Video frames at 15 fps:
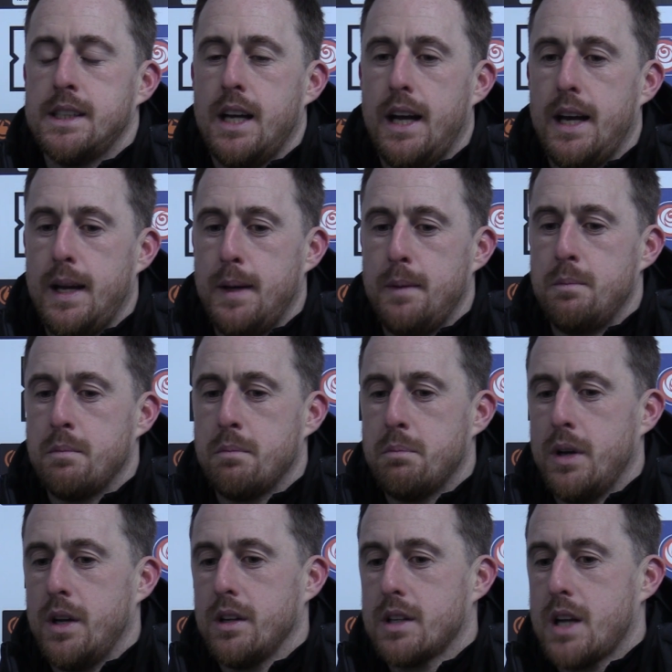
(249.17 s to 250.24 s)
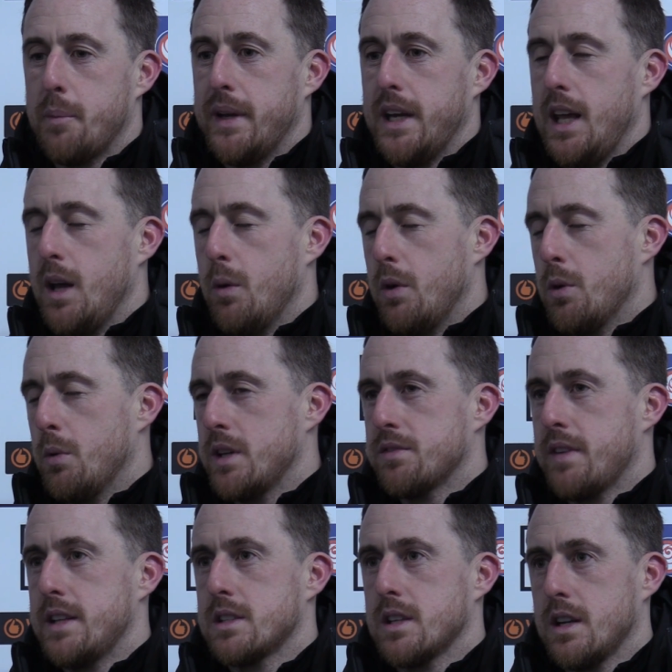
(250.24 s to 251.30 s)
but coming here we always
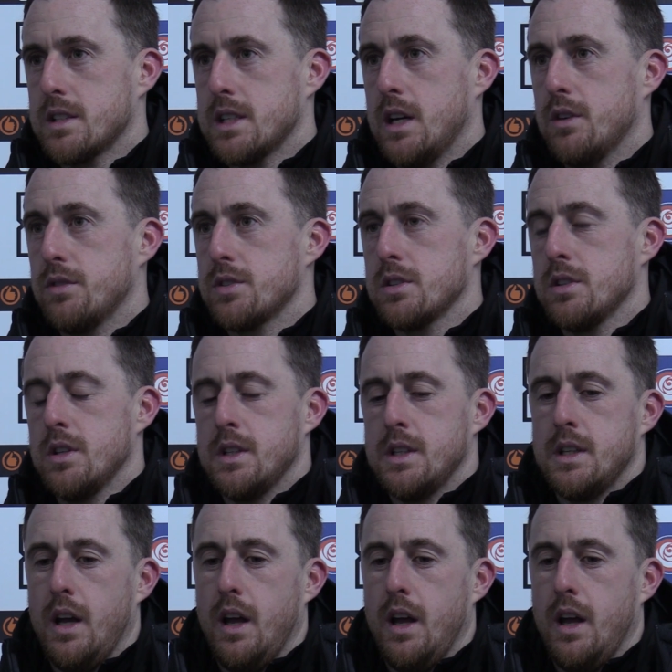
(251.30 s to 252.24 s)
fancy ourselves.